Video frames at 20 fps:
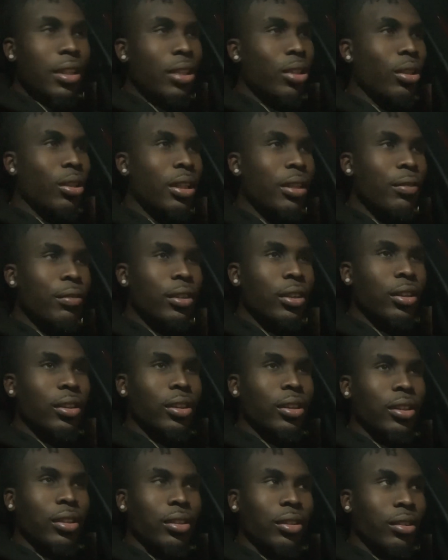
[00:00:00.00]
You live and you
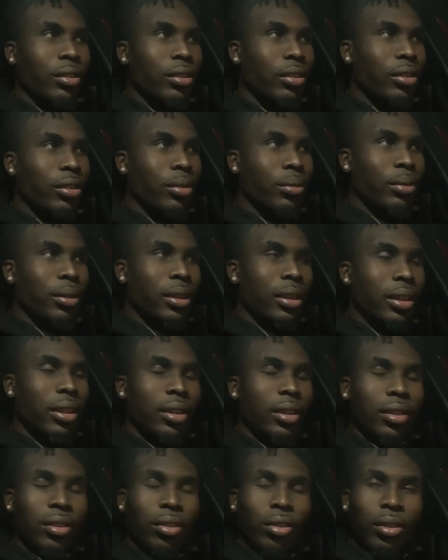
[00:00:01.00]
learn. You know what I'm
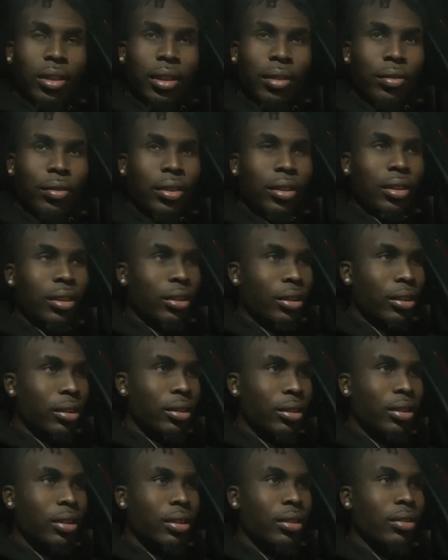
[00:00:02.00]
saying? You live and you learn.
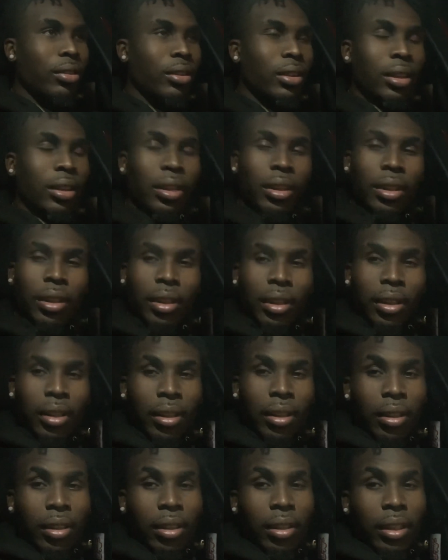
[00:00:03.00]
So,
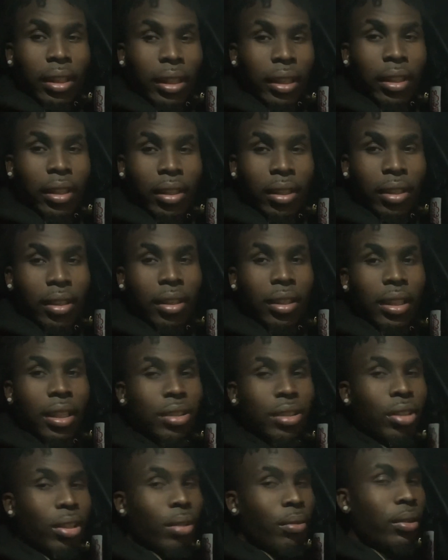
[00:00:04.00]
yeah,
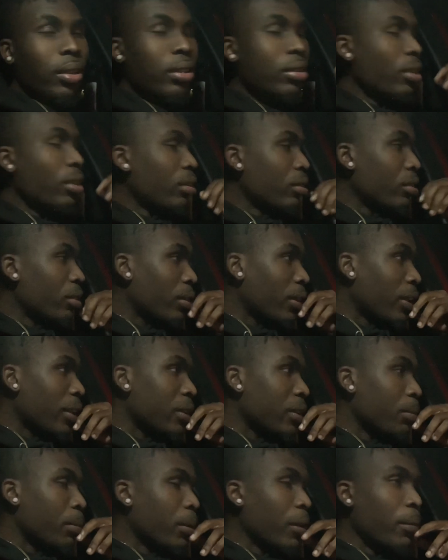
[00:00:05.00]
that's all I want to talk to you
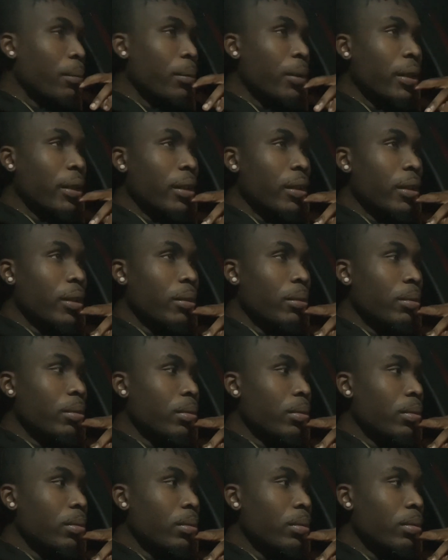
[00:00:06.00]
guys about. But I
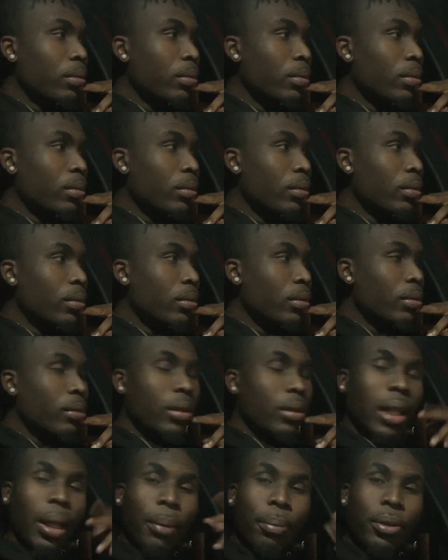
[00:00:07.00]

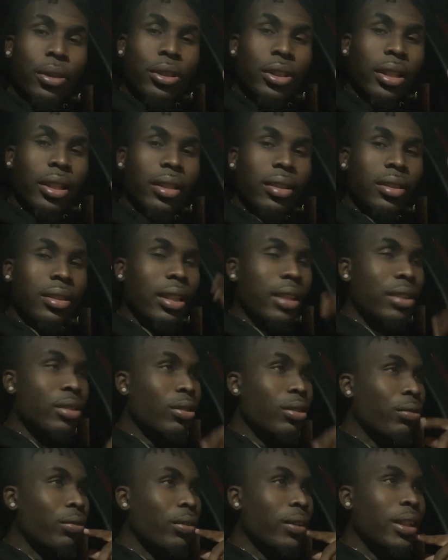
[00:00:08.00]
appreciate it. Stay
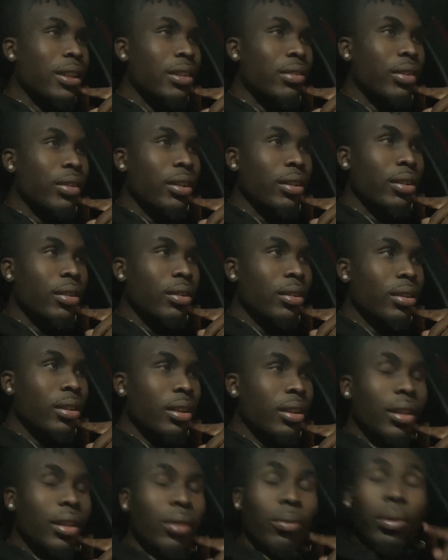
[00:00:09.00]
tuned for the next video.
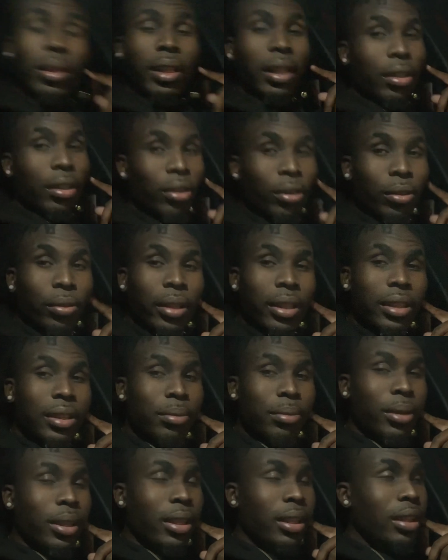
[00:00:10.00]
We got to go crazy,
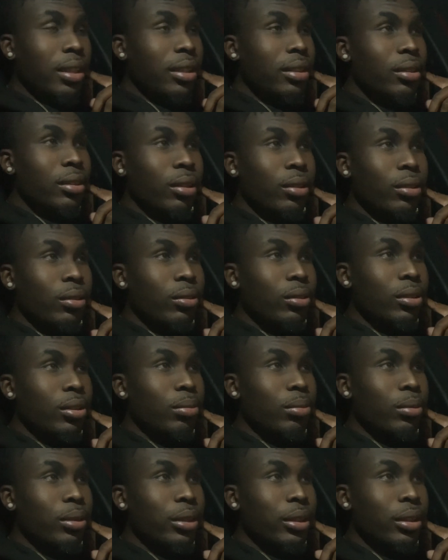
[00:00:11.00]
man. I got to start doing
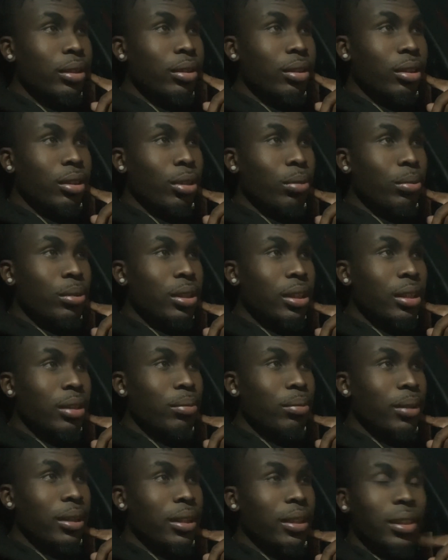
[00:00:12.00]
some dope shit,
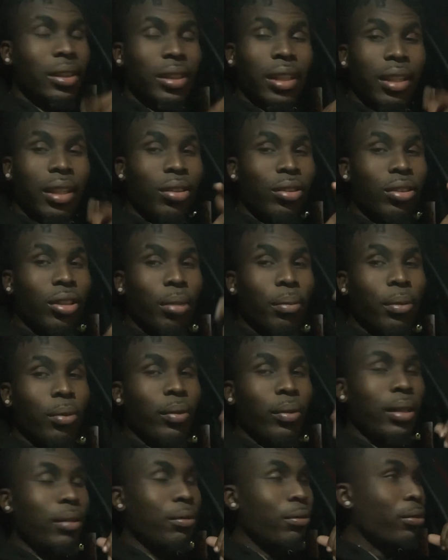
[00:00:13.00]
man. I know y'all been
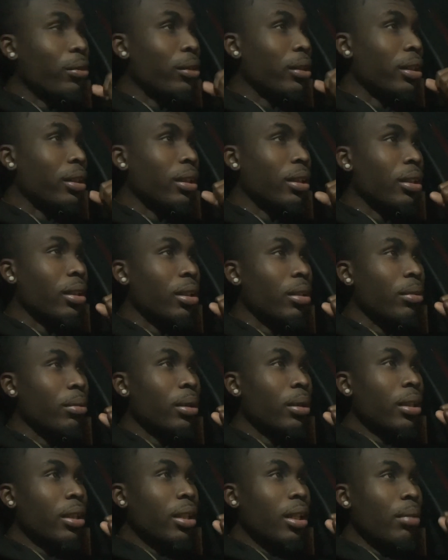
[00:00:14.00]
waiting for it. And I'm
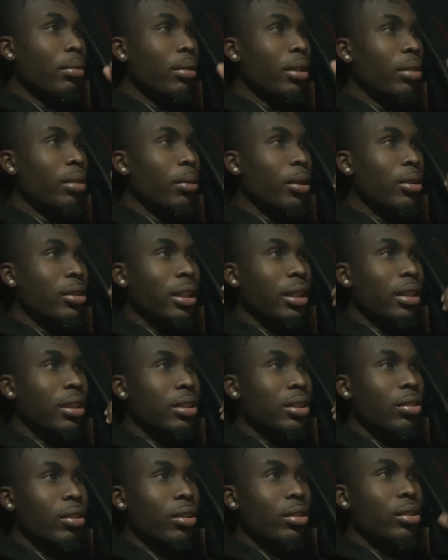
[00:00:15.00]
thinking about taking this
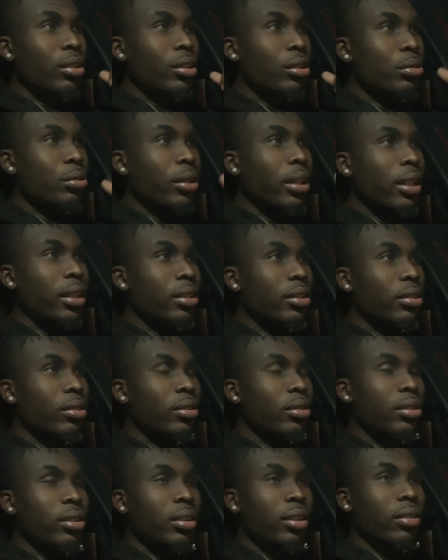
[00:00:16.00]
car to the track,
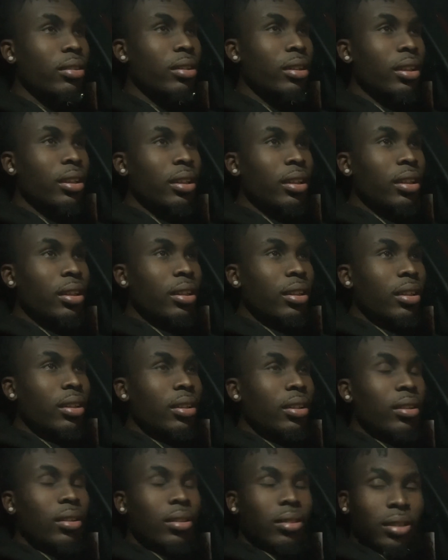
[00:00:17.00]
too. So
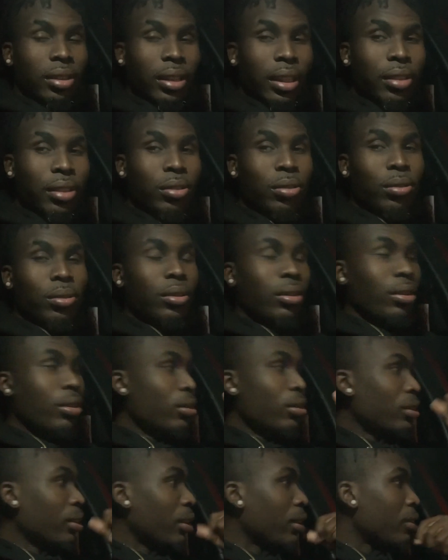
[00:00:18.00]
stay tuned, y'all.
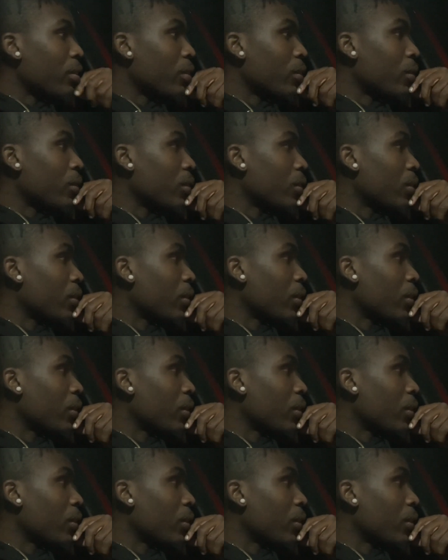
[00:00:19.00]
Stay tuned.